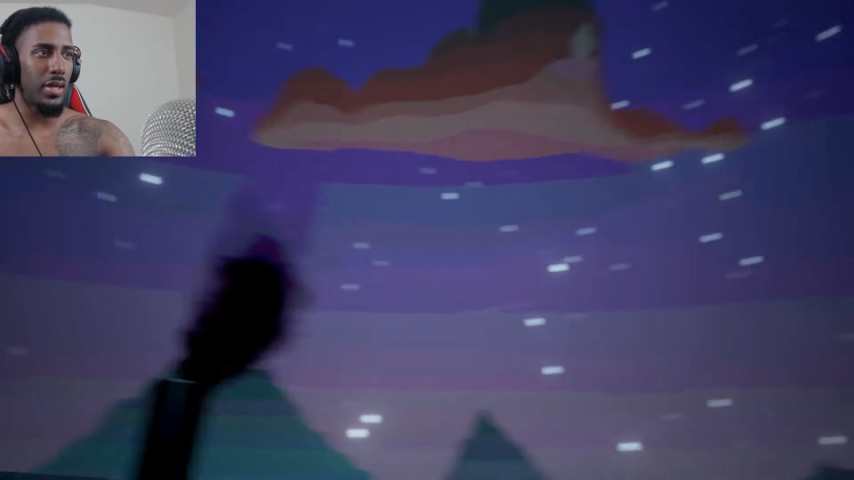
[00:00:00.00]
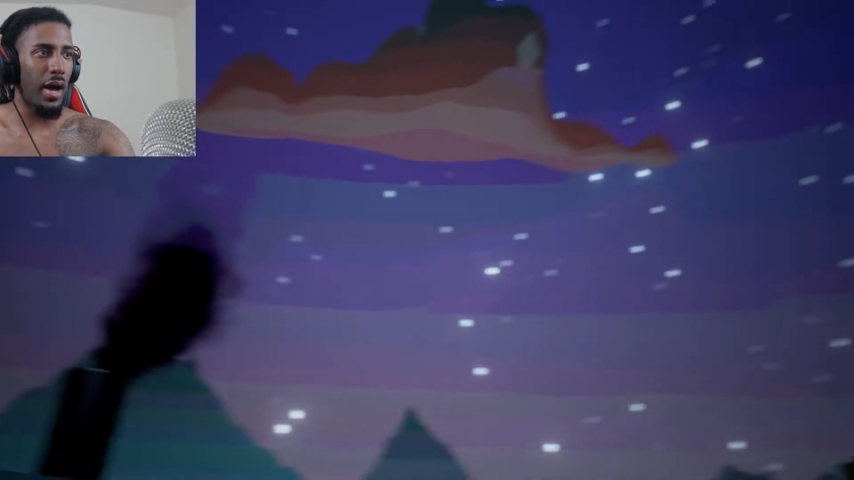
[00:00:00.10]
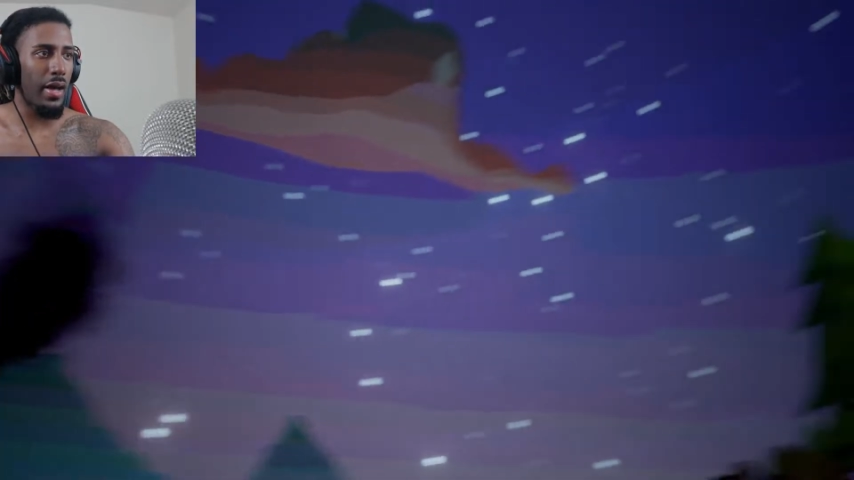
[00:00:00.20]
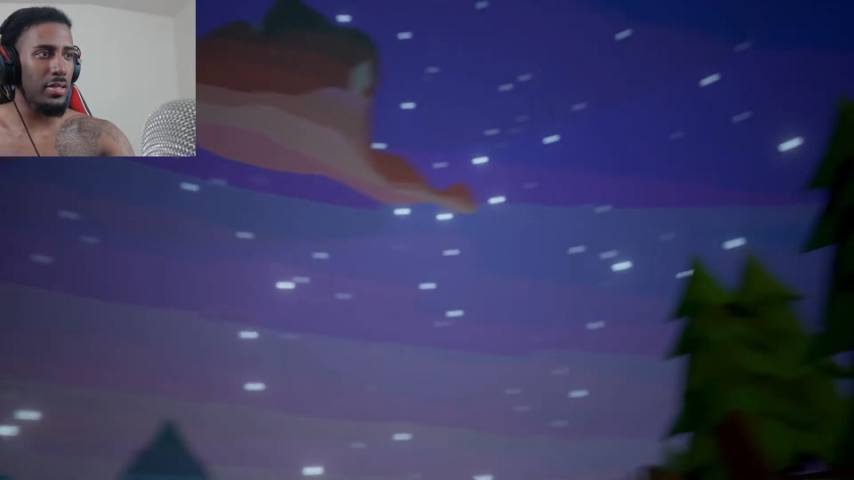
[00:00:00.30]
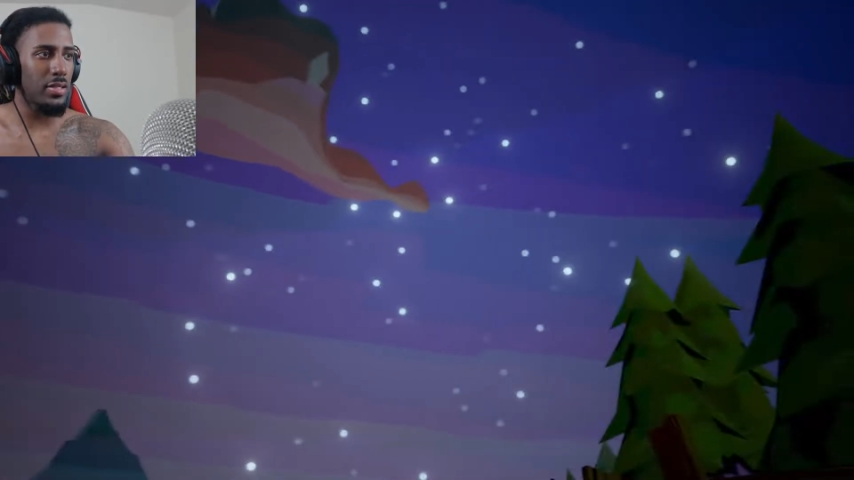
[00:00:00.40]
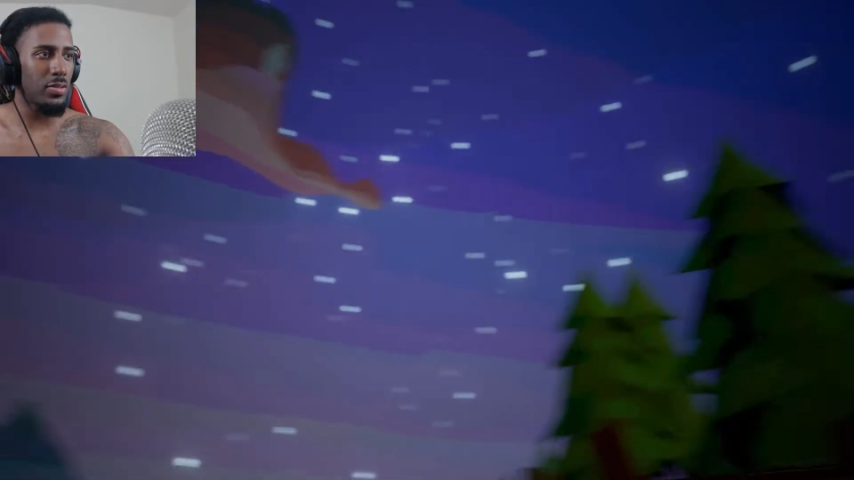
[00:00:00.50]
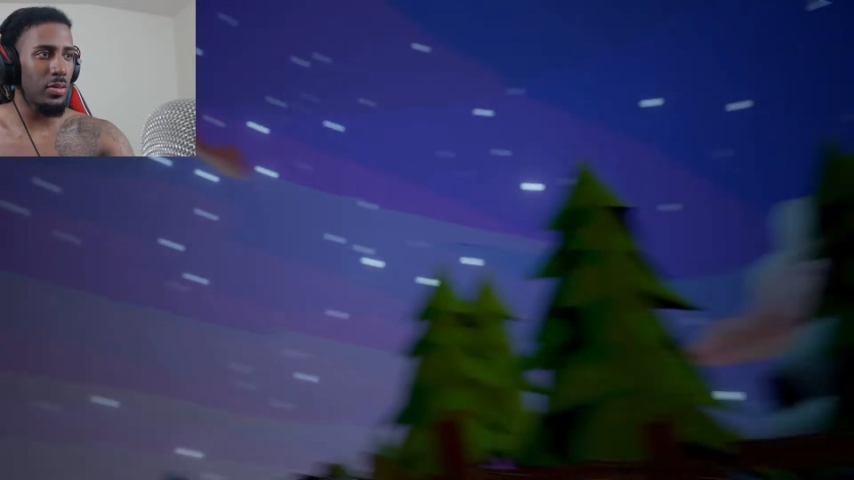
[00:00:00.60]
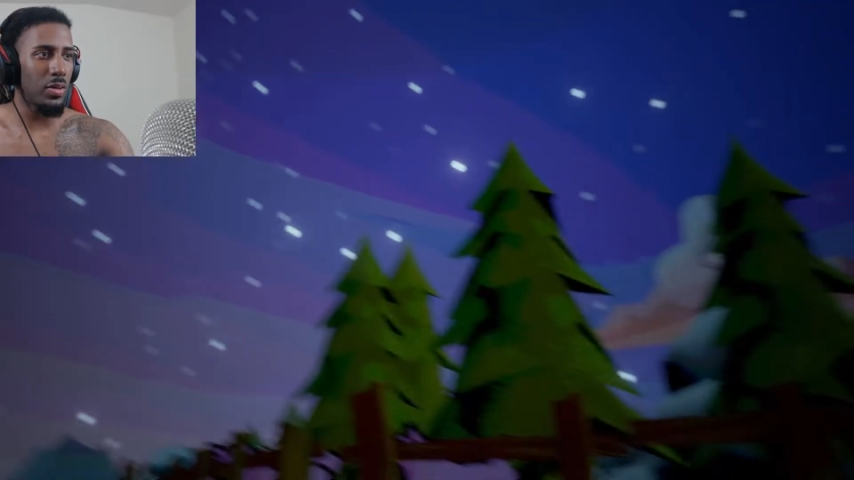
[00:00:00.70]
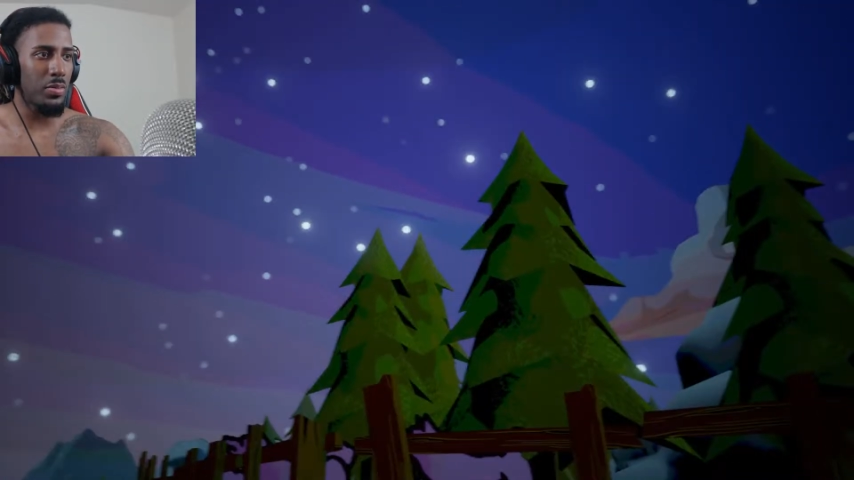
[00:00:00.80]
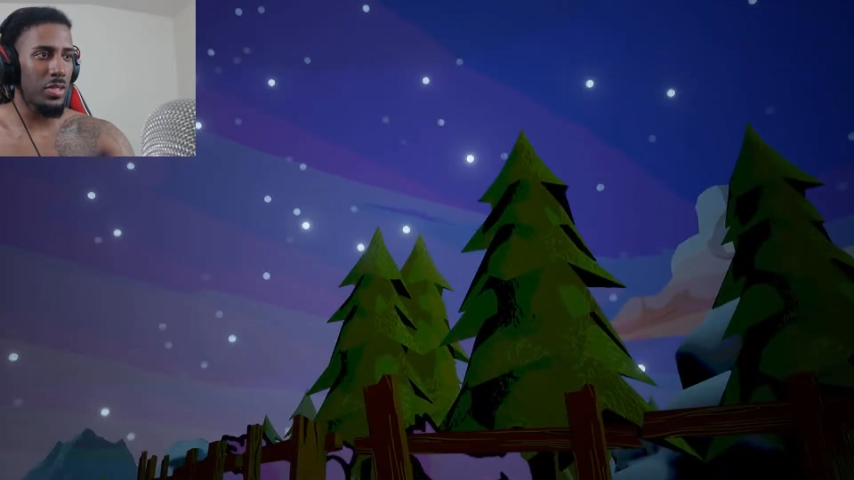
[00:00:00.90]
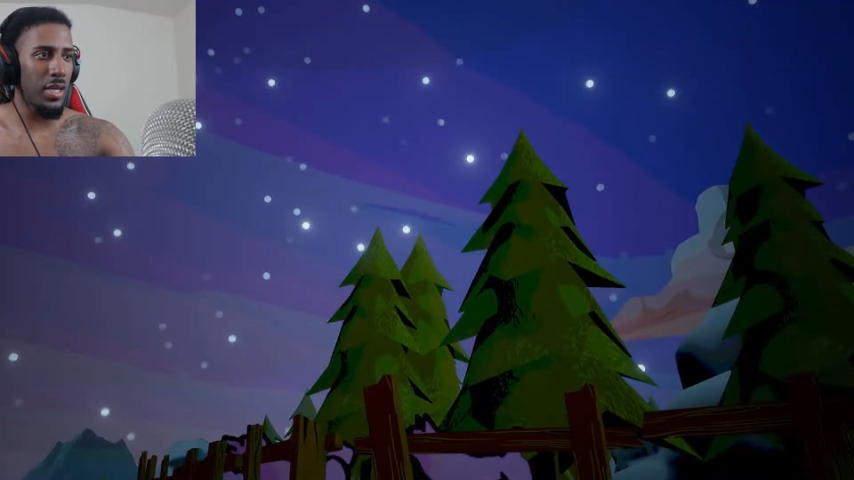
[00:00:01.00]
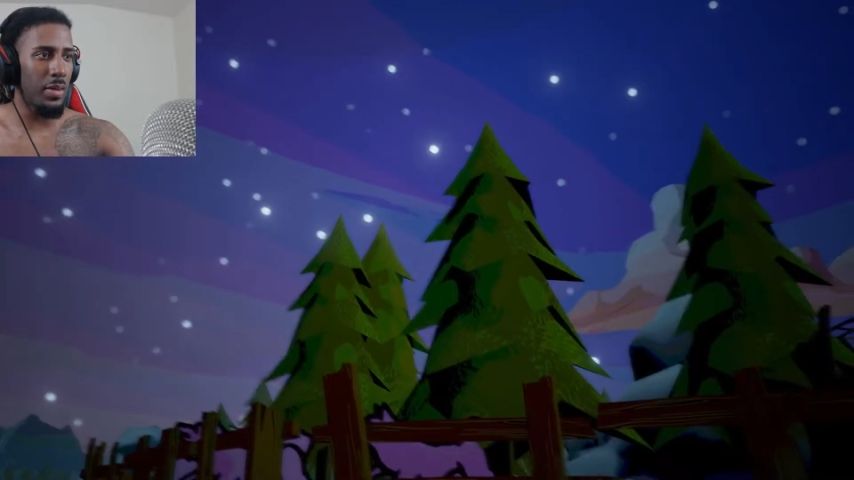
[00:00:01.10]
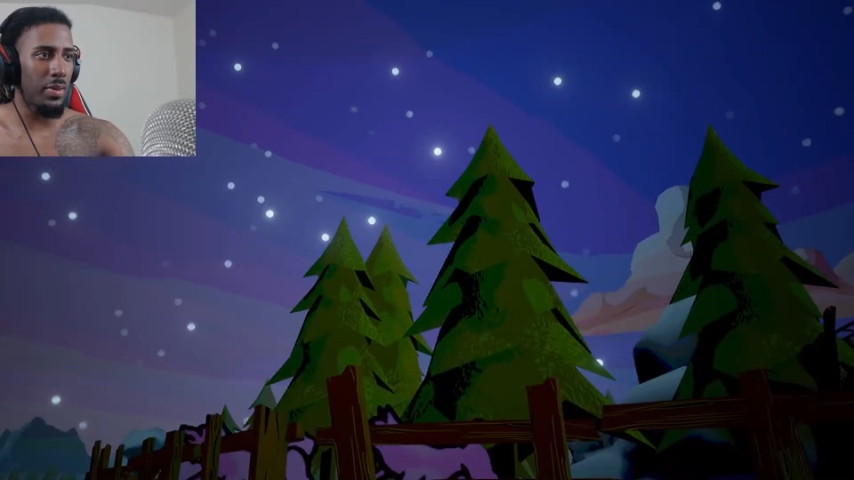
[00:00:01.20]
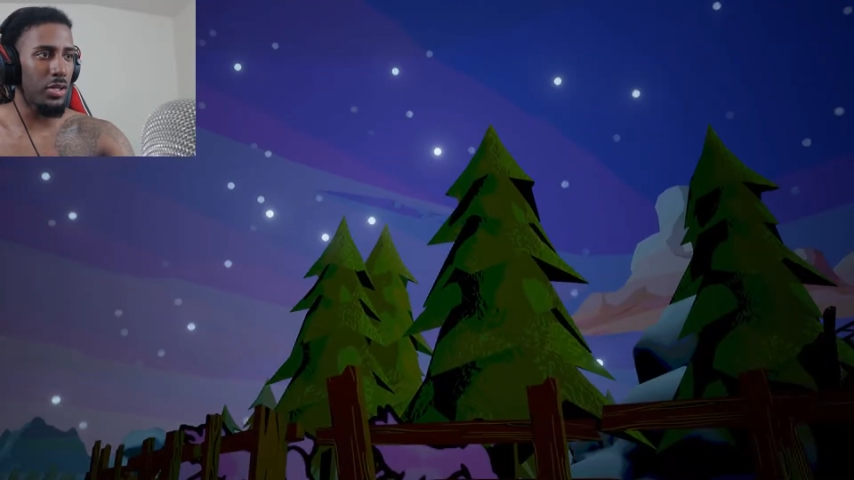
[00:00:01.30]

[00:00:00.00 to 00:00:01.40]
dots, you know what I'm saying?